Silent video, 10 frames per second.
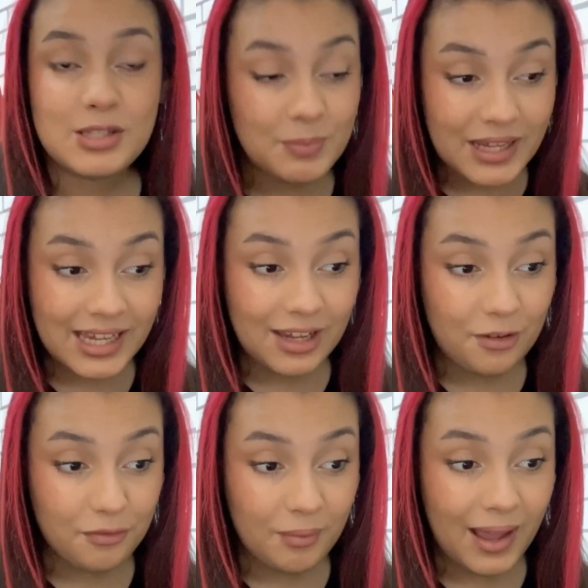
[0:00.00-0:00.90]
Speaking
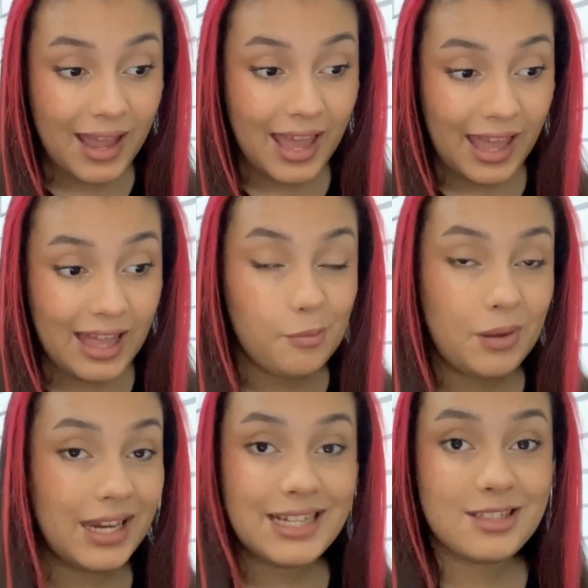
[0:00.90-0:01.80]
of my hair,
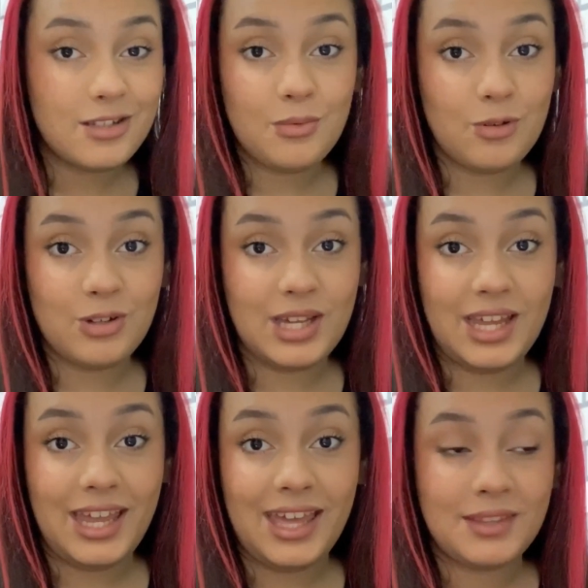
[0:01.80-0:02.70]
please don't look
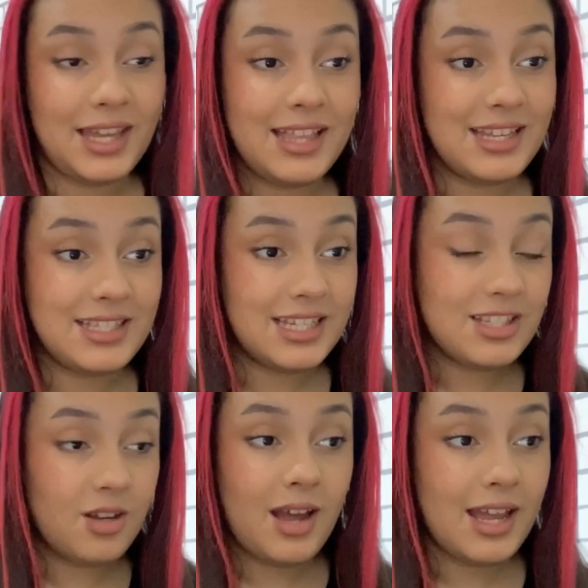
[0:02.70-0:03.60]
at it in this
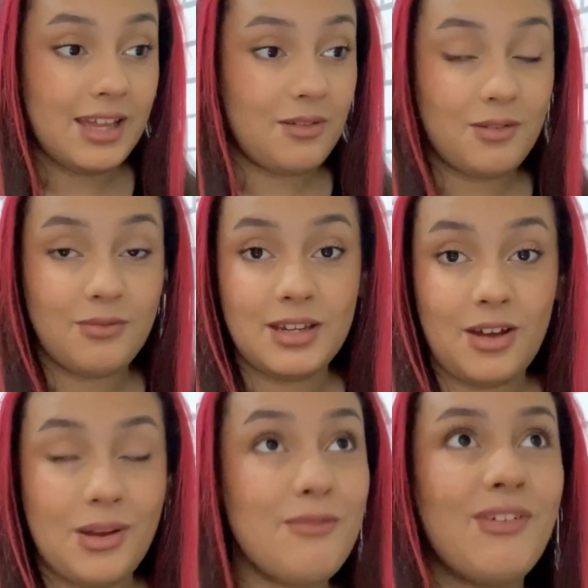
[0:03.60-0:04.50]
entirety of the
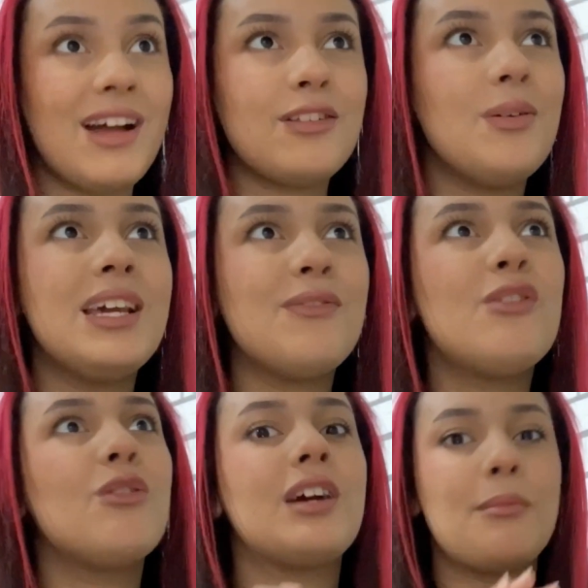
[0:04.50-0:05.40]
video. In fact, don't
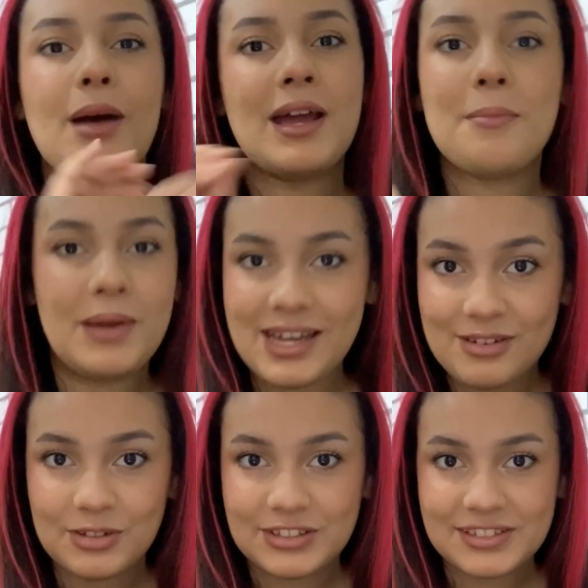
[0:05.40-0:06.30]
even look at my
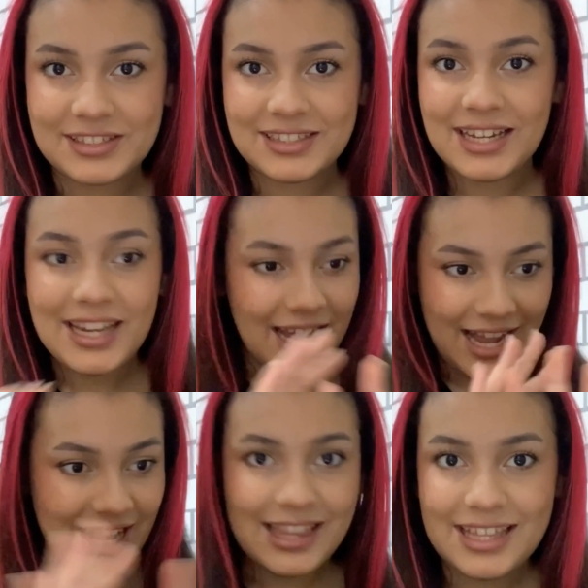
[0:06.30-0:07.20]
appearance
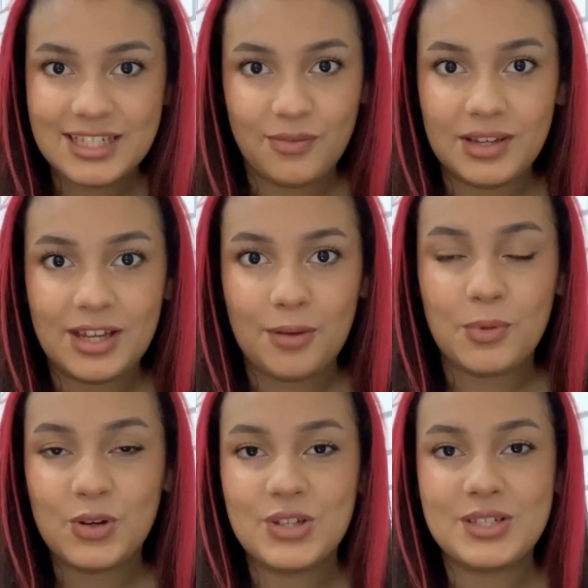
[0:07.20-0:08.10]
in this video
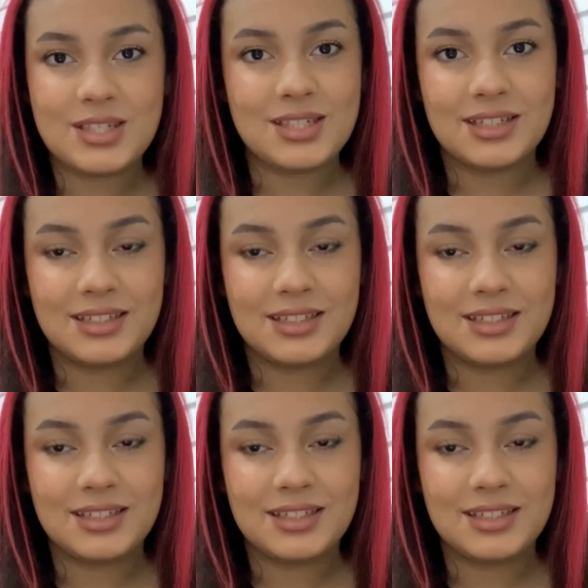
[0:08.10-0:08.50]
because